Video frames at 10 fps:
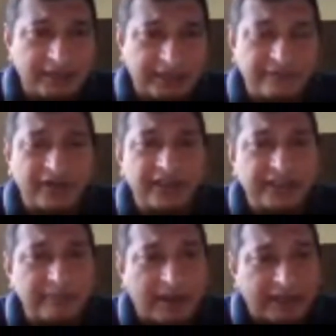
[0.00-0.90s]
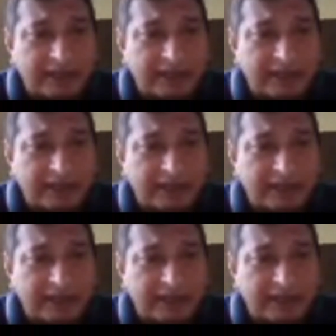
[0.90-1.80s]
given the management
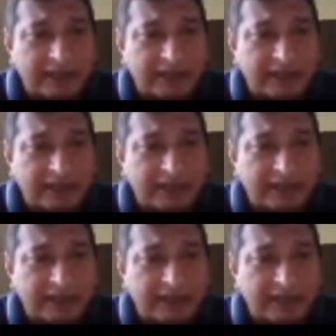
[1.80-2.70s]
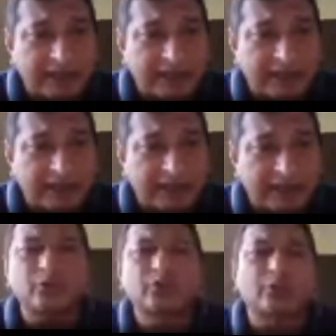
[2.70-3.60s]
rights for a certain. These
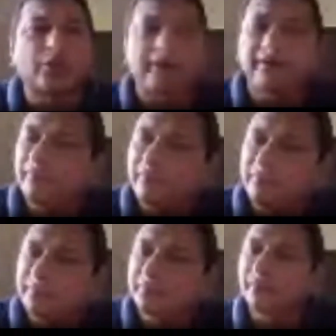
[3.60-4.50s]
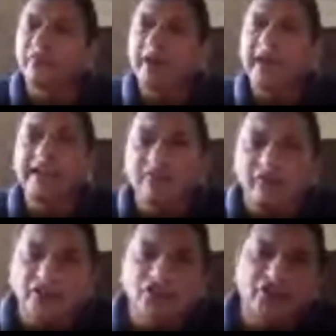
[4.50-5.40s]
also a way in
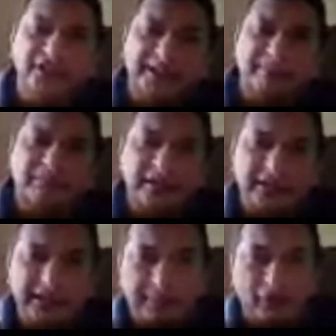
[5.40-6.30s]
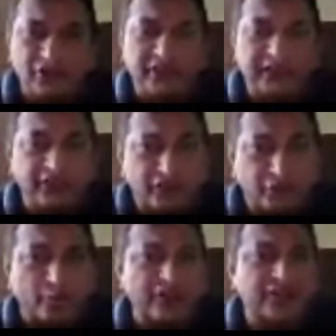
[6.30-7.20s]
which the deposit
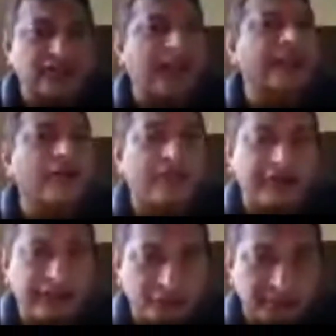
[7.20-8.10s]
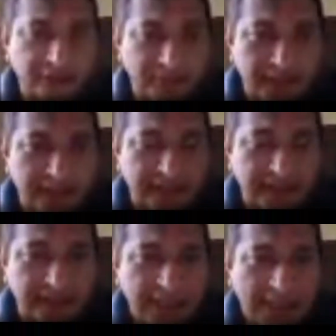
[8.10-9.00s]
insurance kind of arrangements been
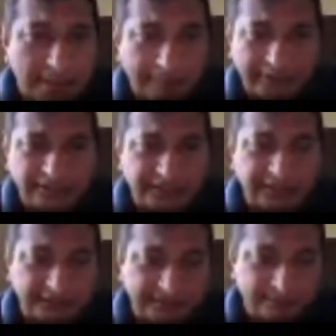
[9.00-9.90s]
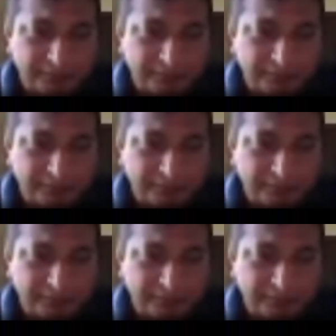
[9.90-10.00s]
presented.